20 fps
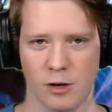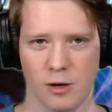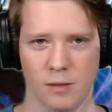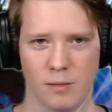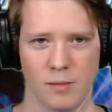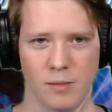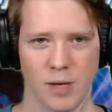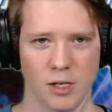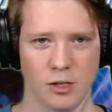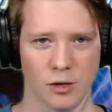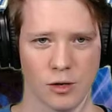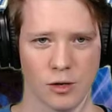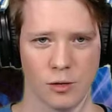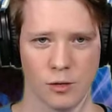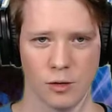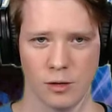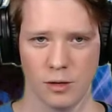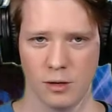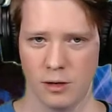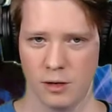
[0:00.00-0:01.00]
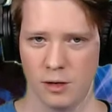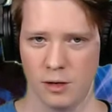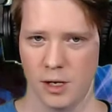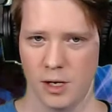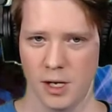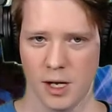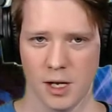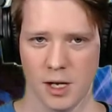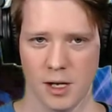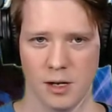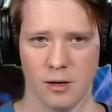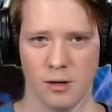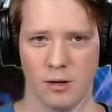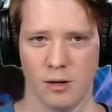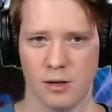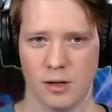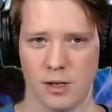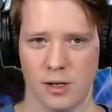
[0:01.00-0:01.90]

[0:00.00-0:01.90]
major chord, and all